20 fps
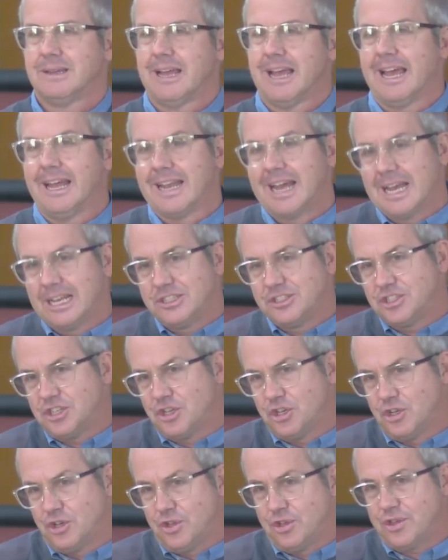And as
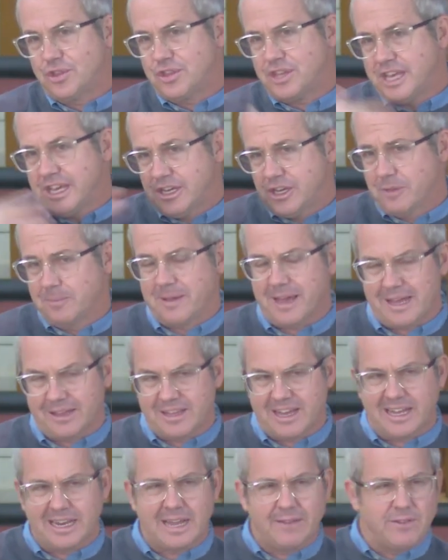you think
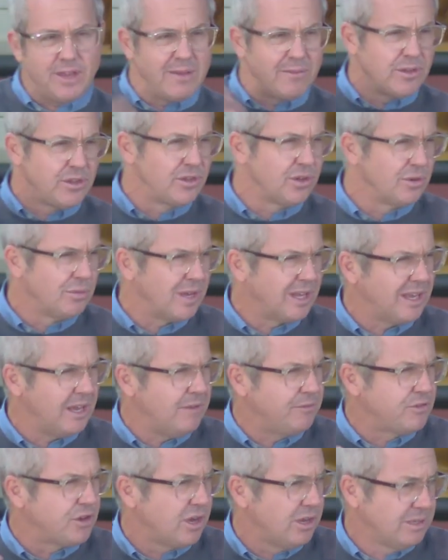about that, have you ever thought, well,
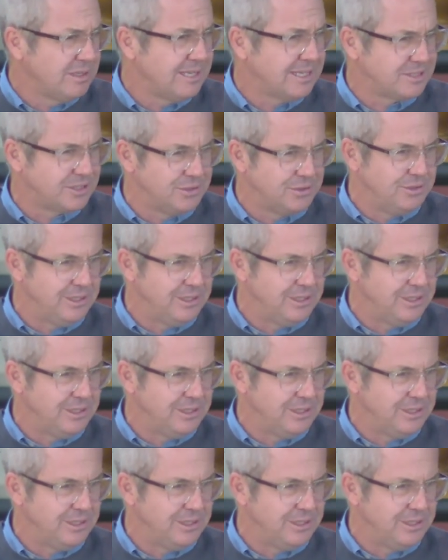if God doesn't